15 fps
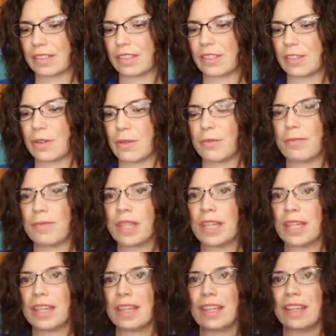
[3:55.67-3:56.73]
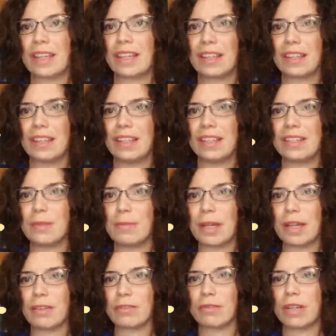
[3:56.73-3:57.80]
So this
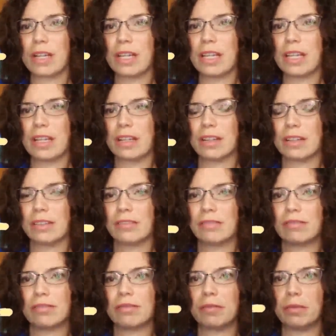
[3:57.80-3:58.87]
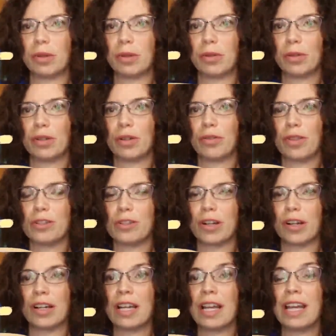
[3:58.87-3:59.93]
amount right here, hold it over the
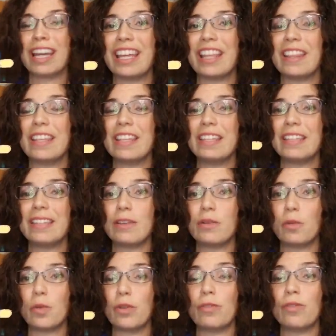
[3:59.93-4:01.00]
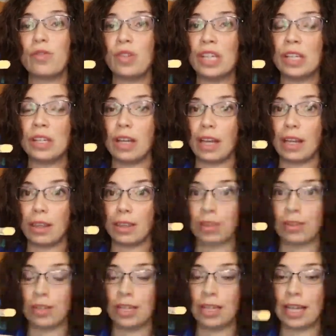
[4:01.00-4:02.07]
jar, this will feed a
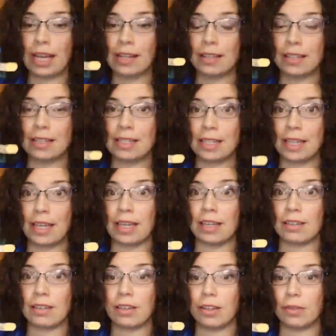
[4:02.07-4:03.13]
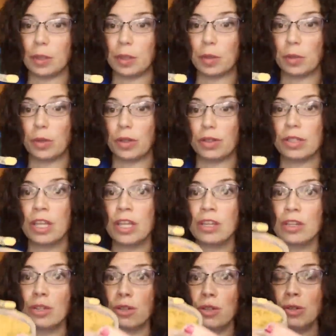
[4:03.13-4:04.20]
30-gallon tank of your corals.
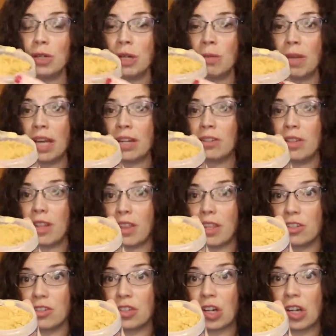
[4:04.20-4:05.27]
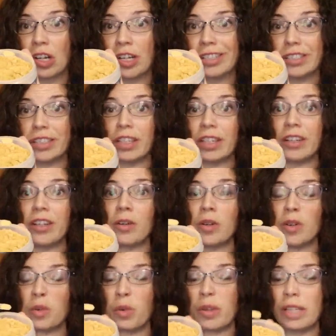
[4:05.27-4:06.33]
So you can imagine that this jar is going to go
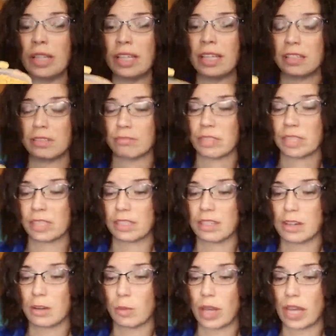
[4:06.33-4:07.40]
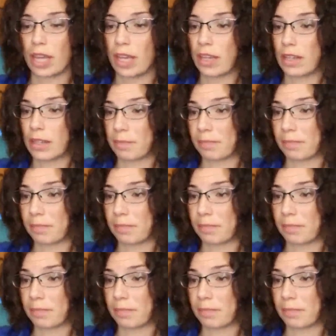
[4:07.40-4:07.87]
a really, really long way.